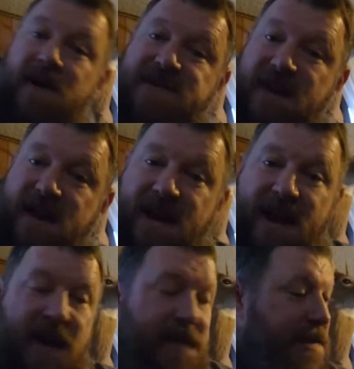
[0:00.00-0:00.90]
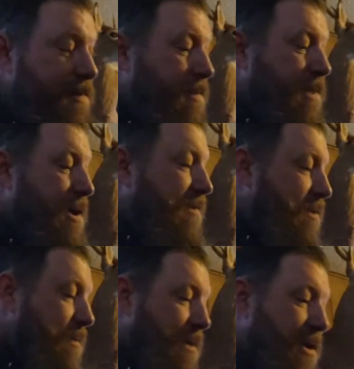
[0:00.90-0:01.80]
that down that thought I was
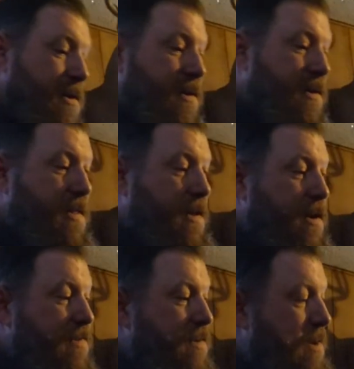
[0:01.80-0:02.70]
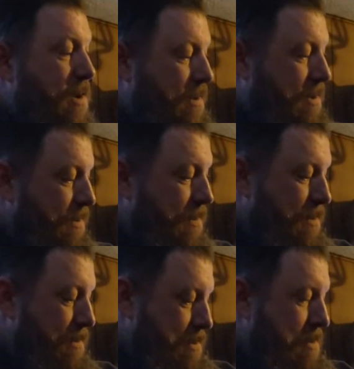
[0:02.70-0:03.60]
going to win it, and I thought I was going to win it too.
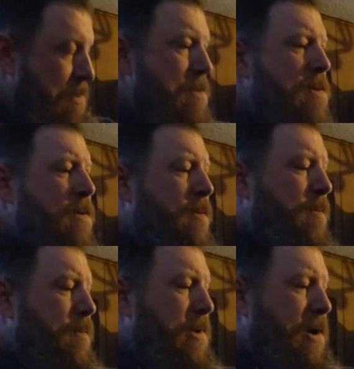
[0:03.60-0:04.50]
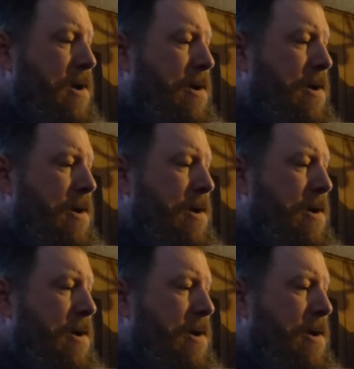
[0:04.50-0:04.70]
But